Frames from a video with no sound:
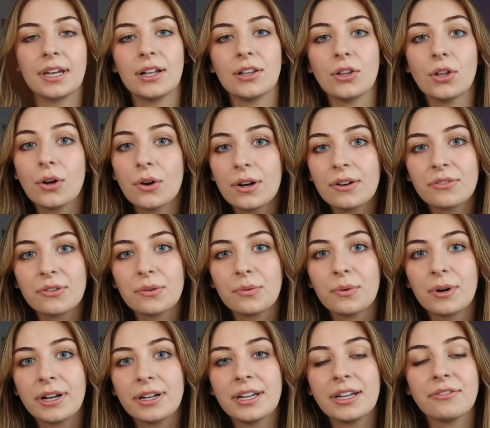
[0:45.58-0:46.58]
Hello,
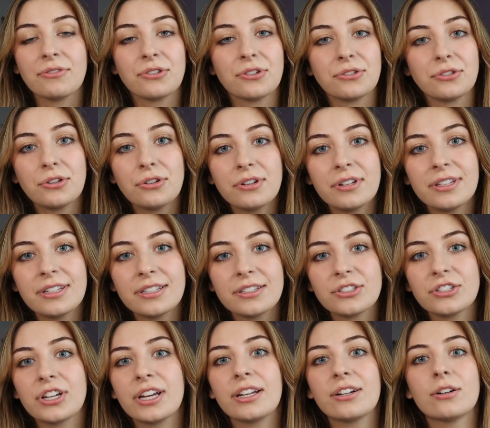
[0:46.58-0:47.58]
everyone. If you're new to
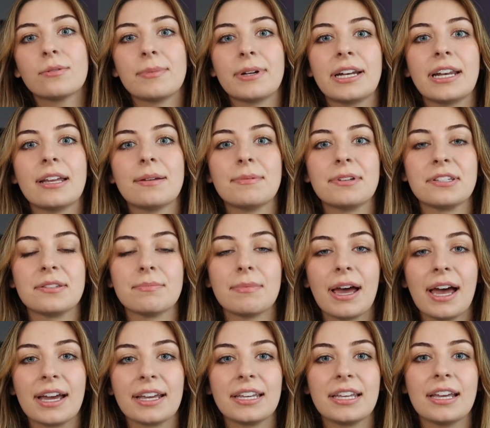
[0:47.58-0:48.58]
this channel, my name is
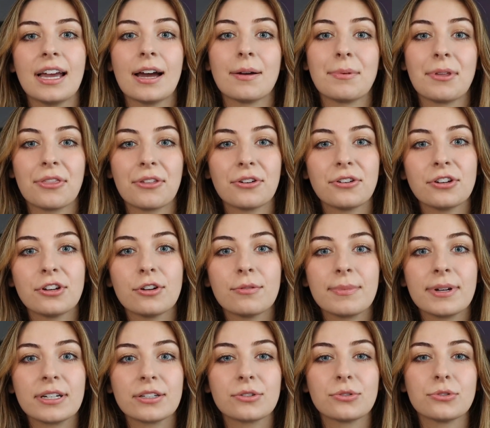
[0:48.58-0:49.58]
Maggie. I'm a third year
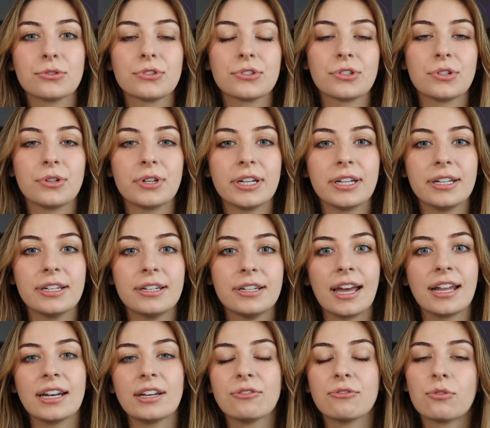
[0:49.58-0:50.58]
medical student
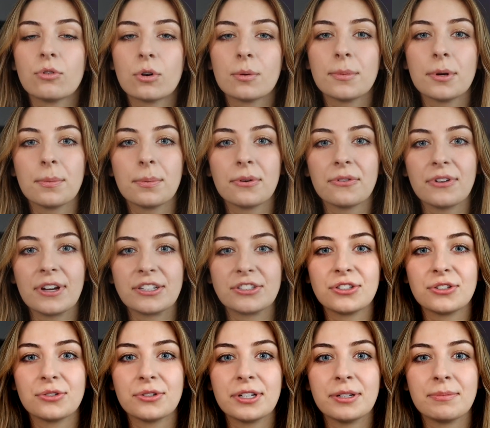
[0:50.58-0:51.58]
and a former
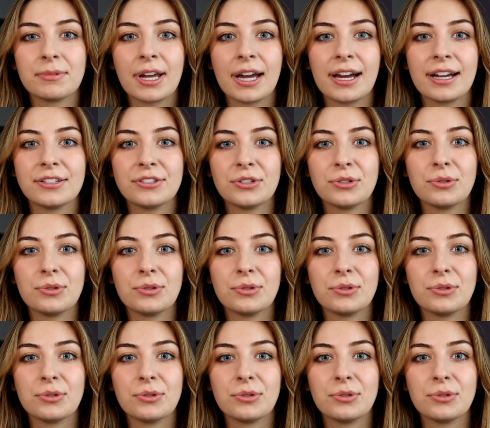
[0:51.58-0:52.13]
professional MCAT